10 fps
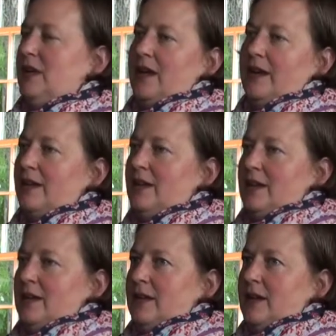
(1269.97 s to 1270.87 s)
Uh,
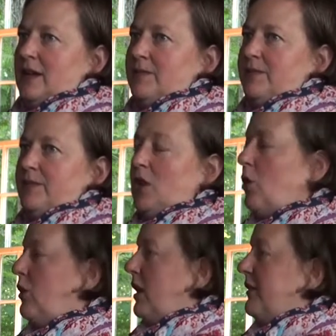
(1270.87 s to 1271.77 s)
um,
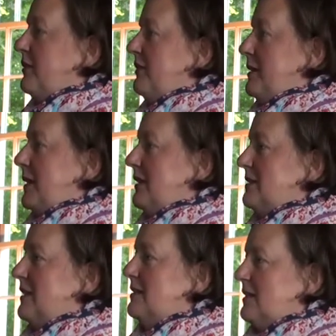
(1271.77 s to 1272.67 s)
no other
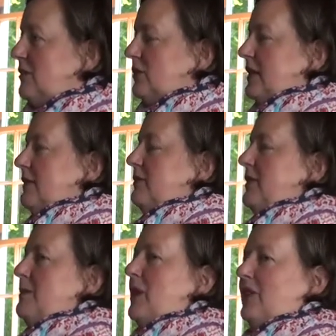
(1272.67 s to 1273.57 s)
females. As the only
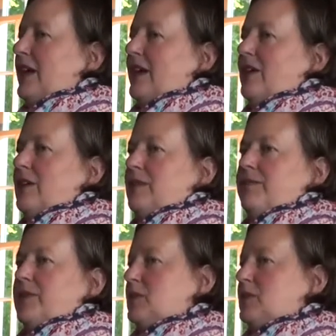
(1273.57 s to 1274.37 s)
female there.